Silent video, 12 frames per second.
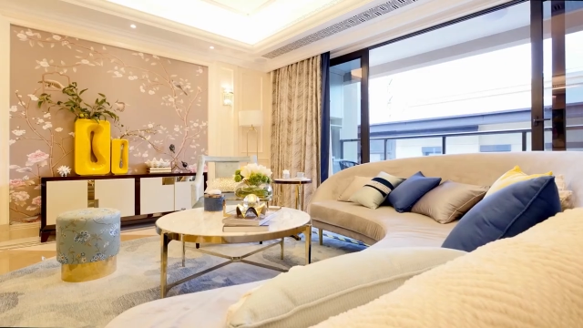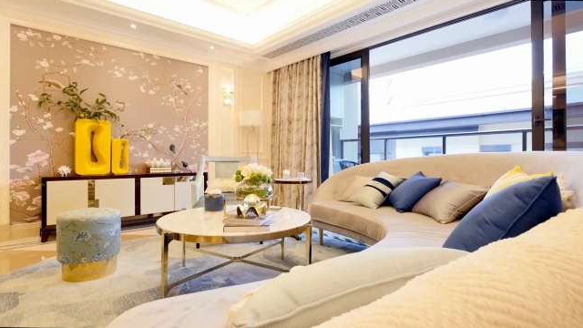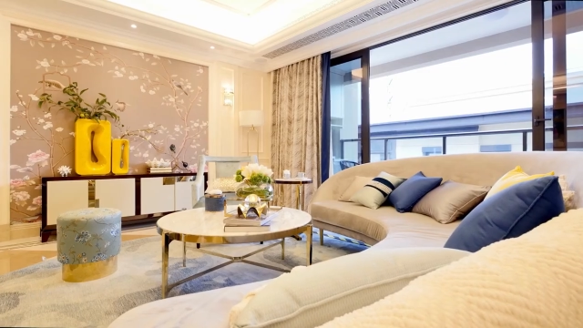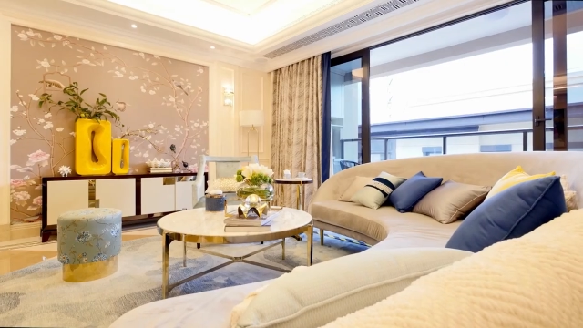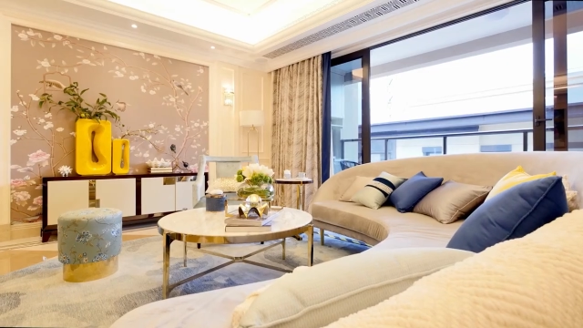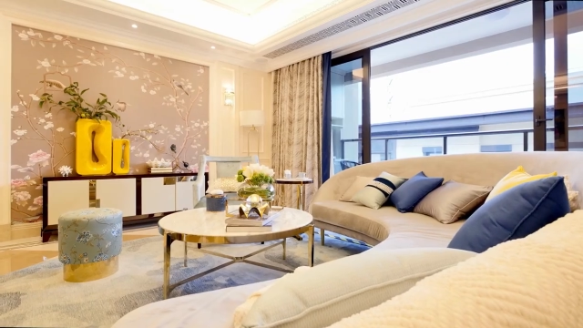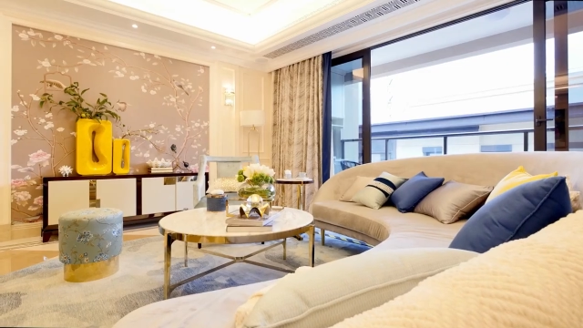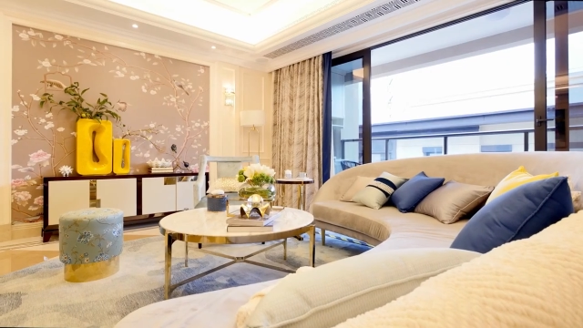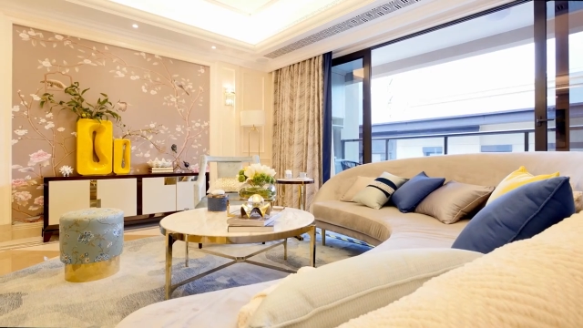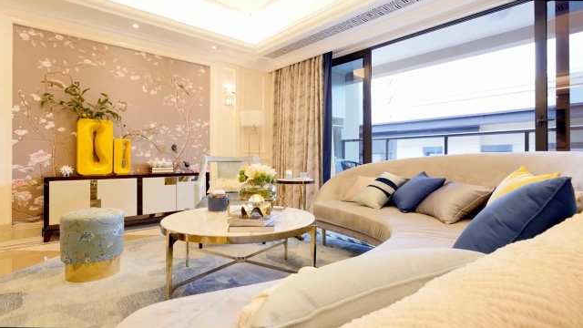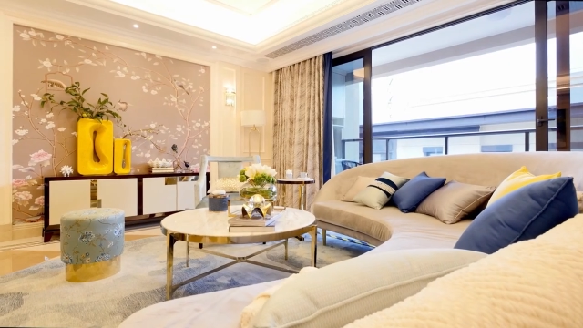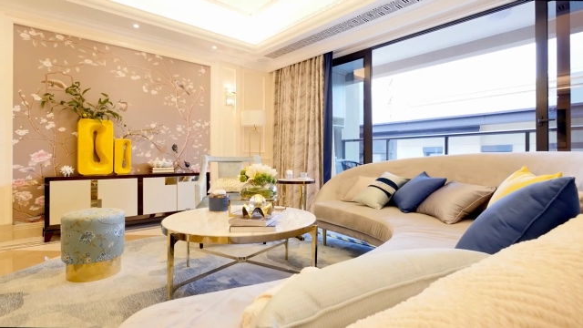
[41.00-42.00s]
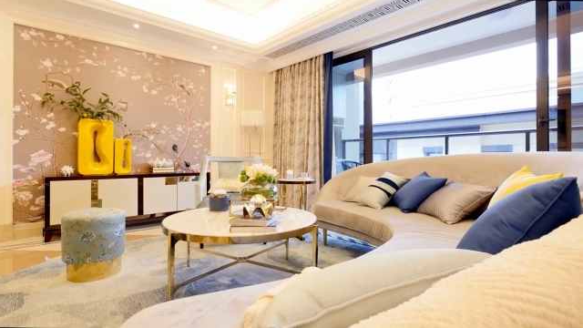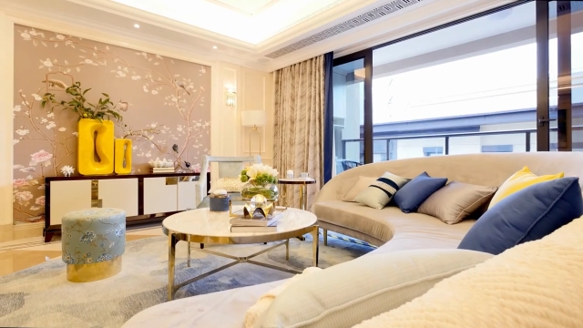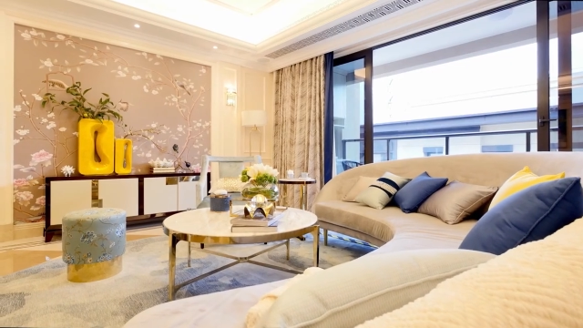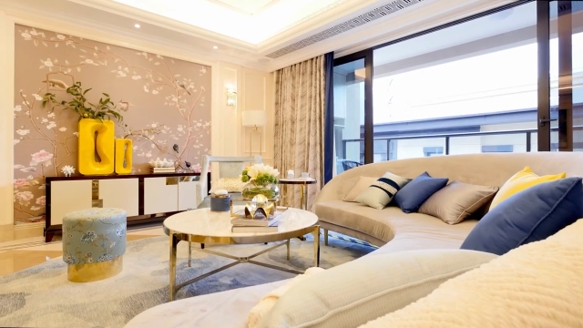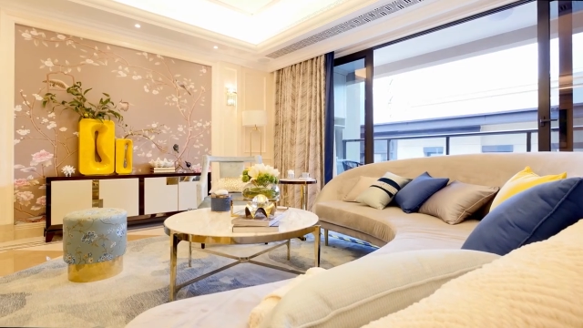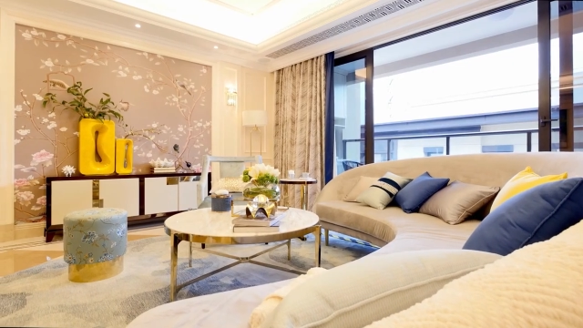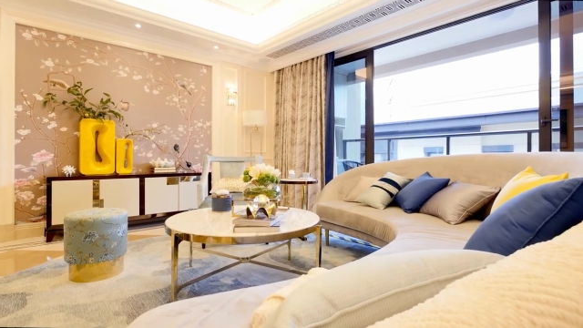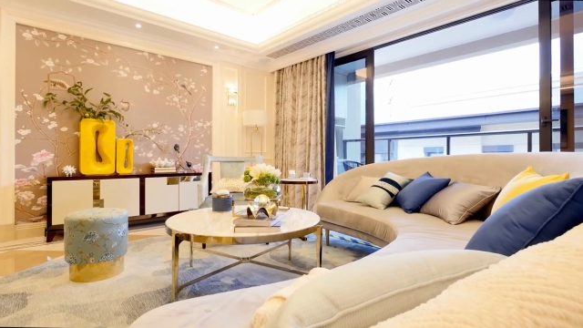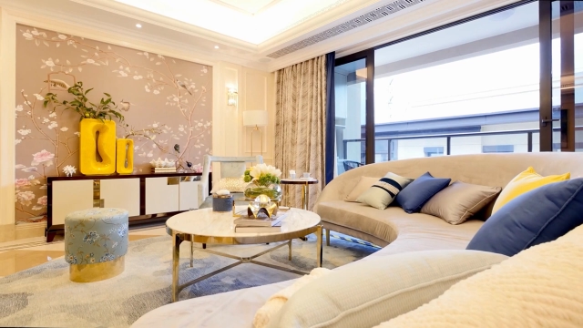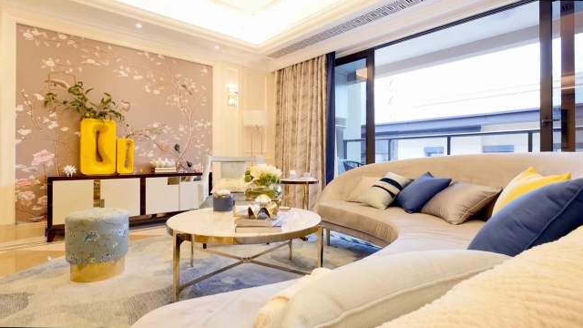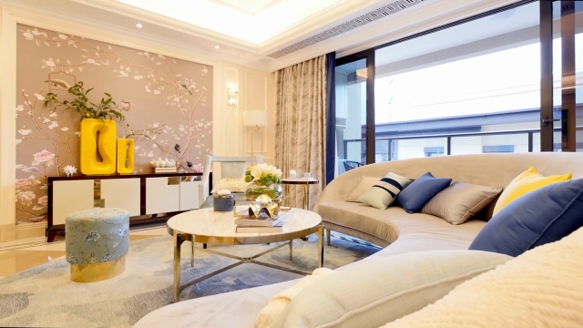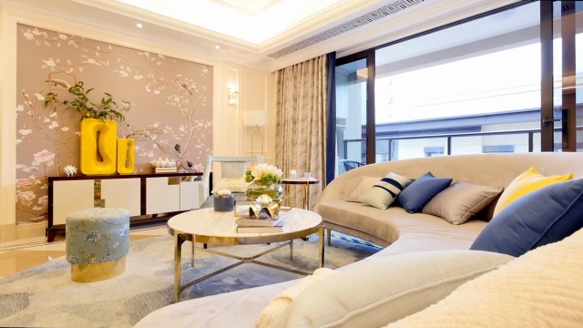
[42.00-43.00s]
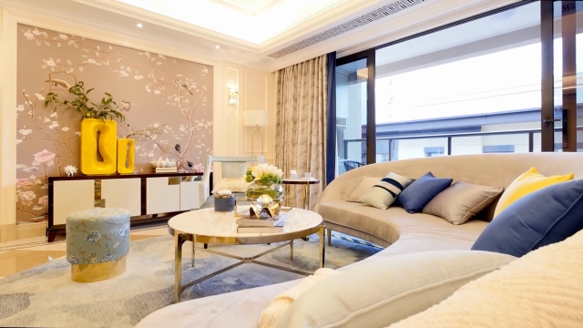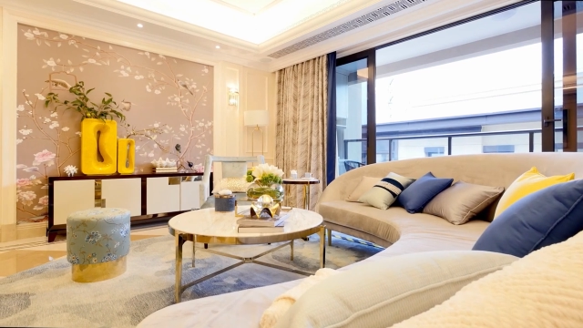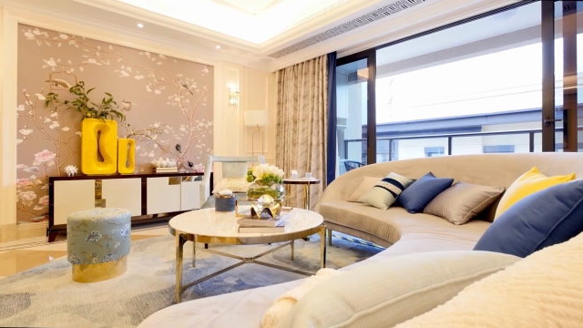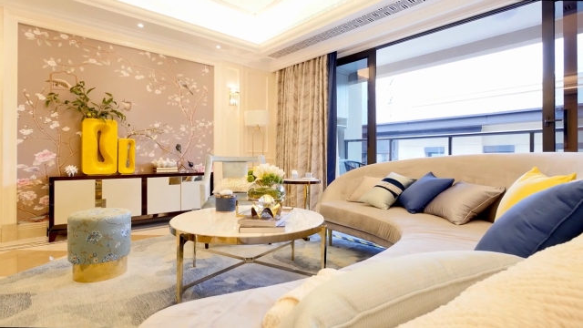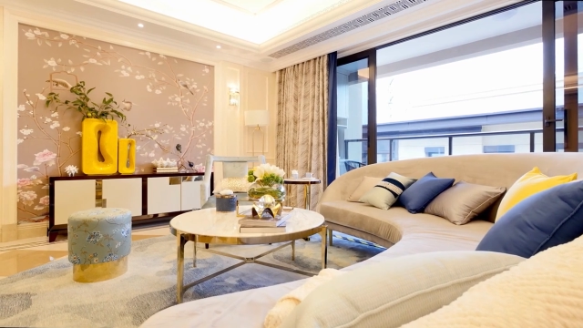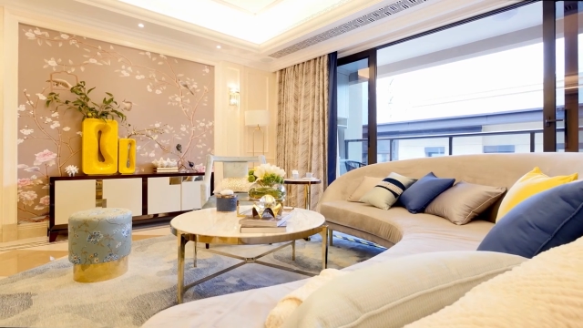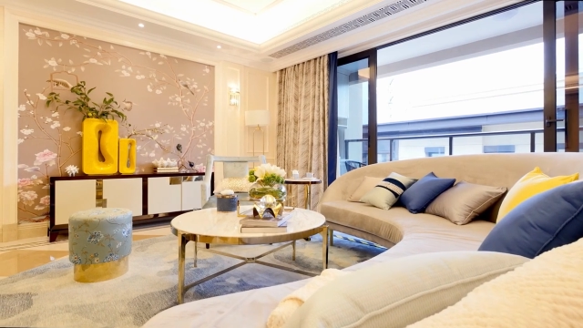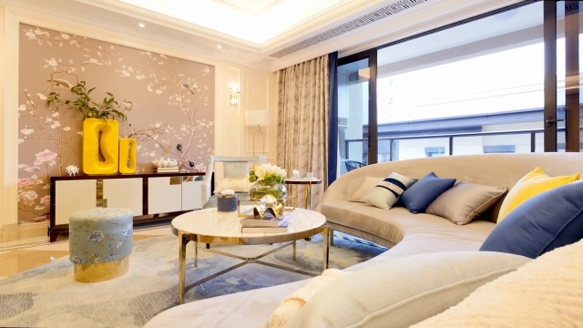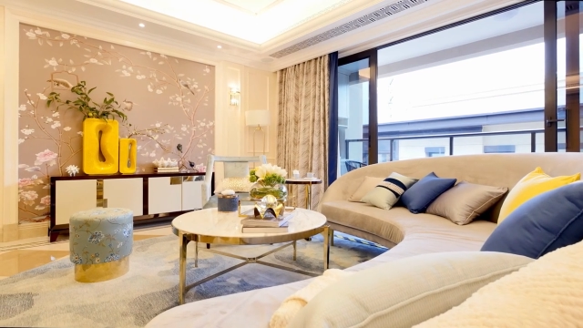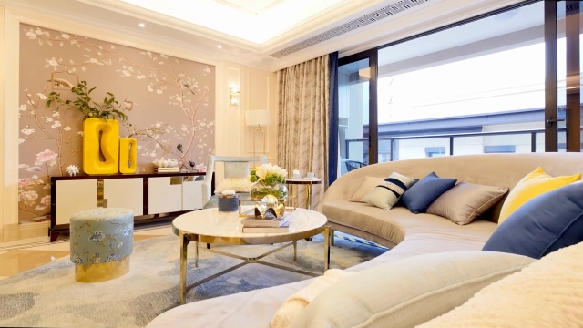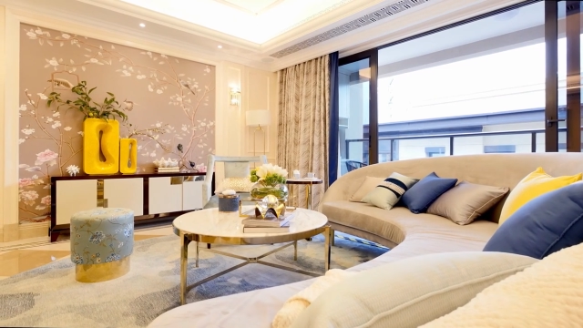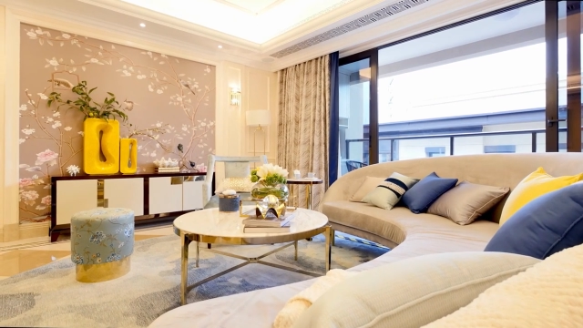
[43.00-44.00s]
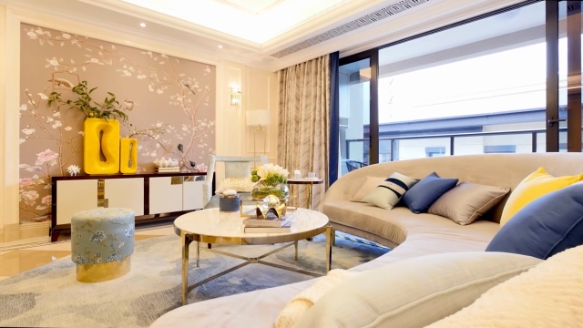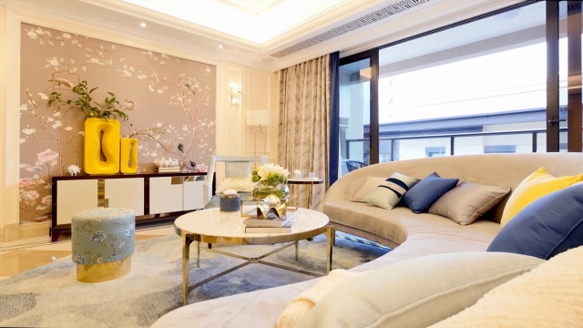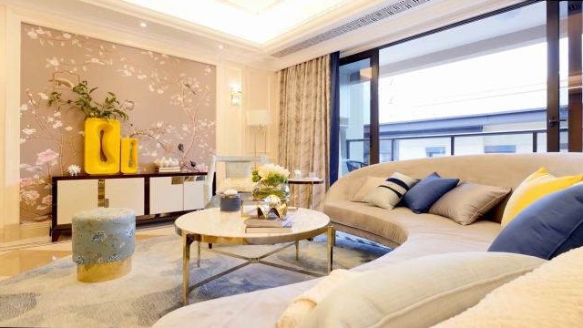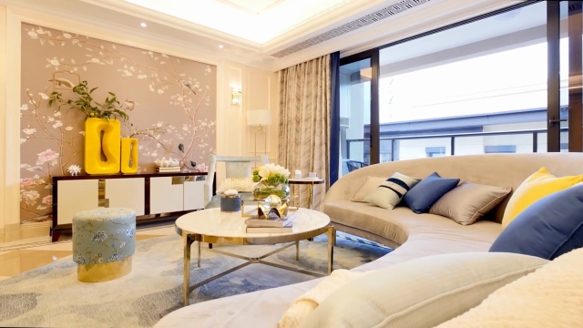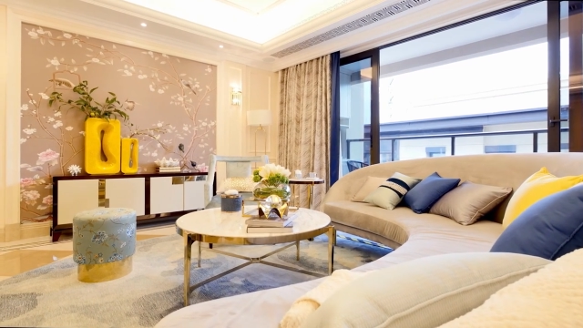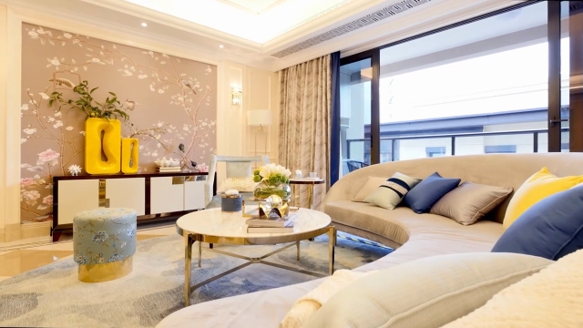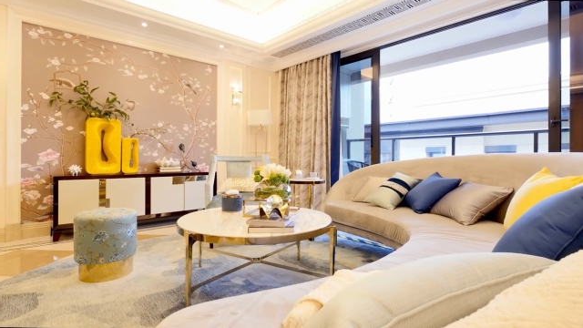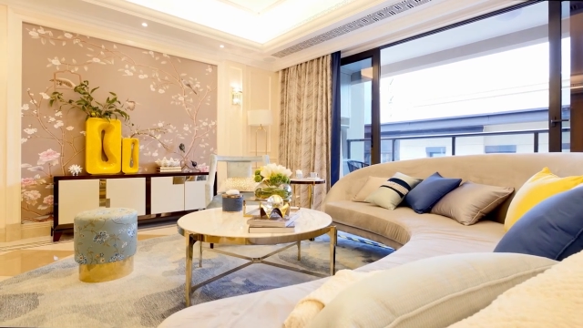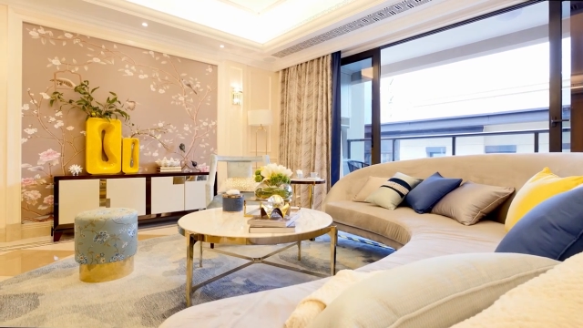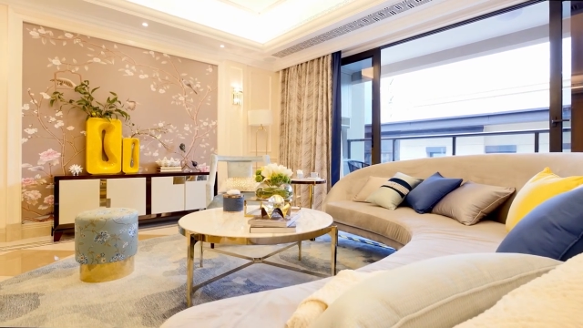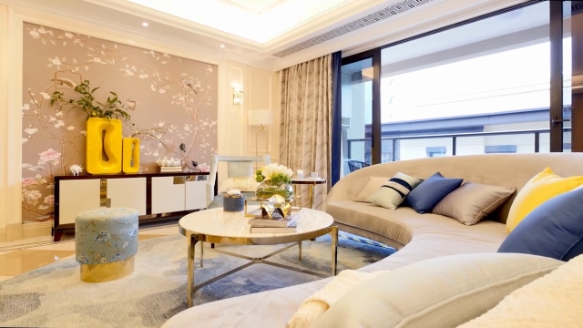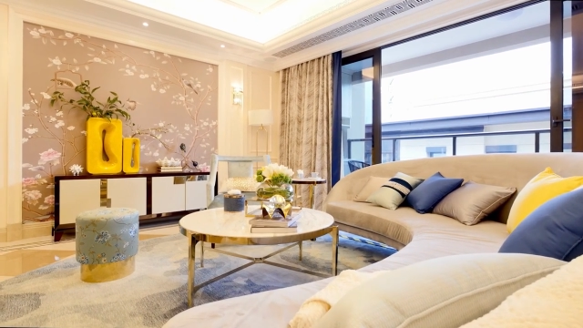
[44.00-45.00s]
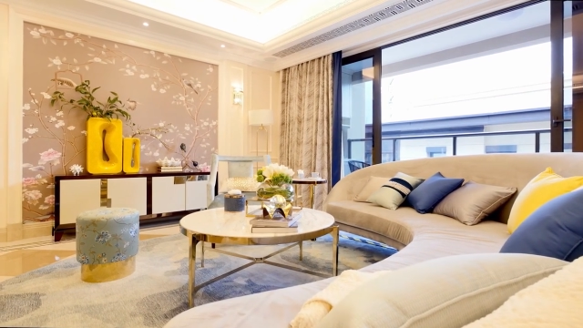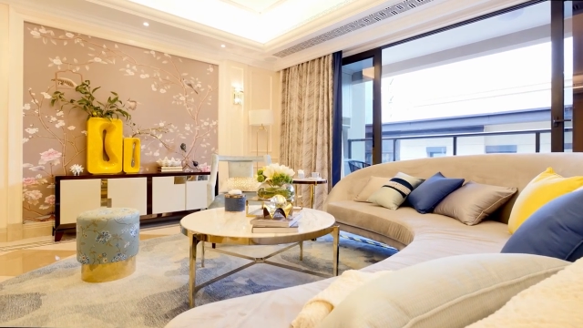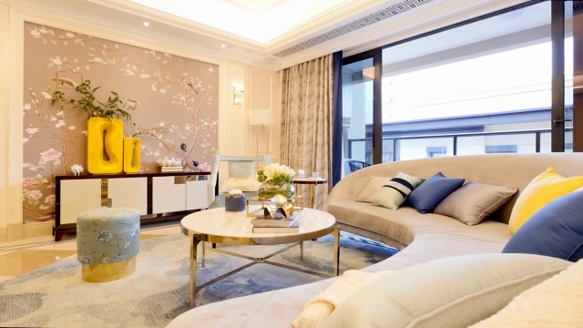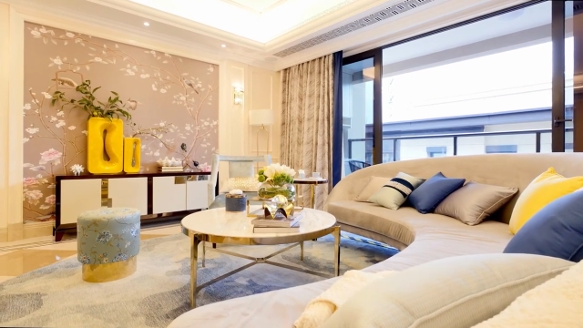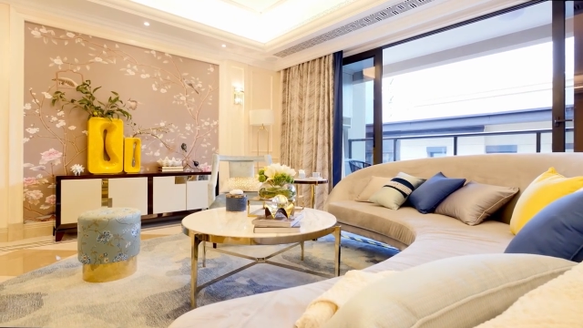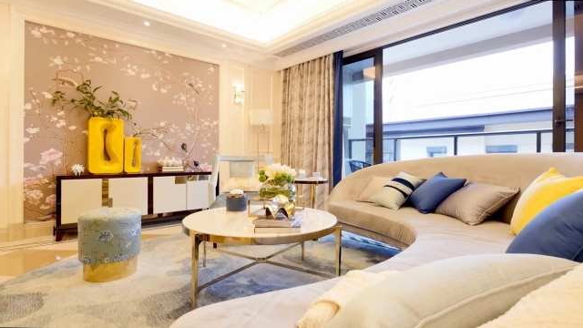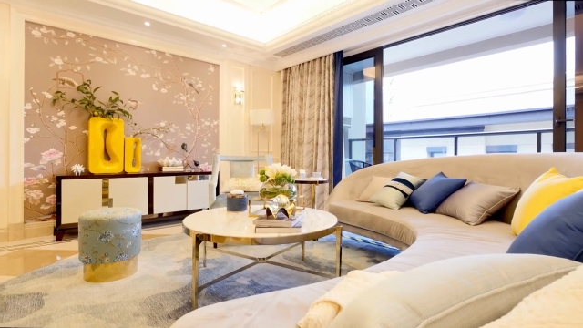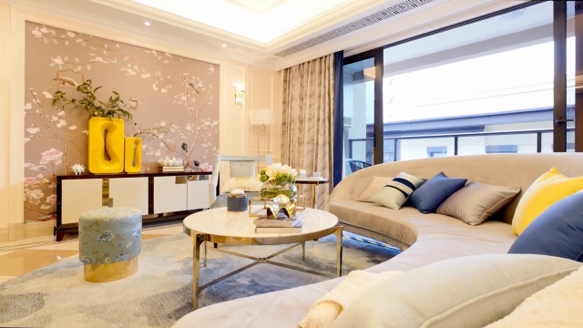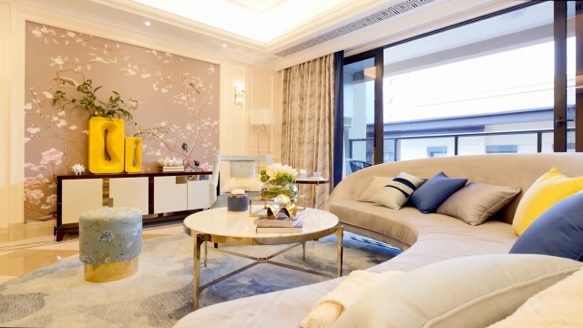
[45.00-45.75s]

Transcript: [unreadable: no face in view]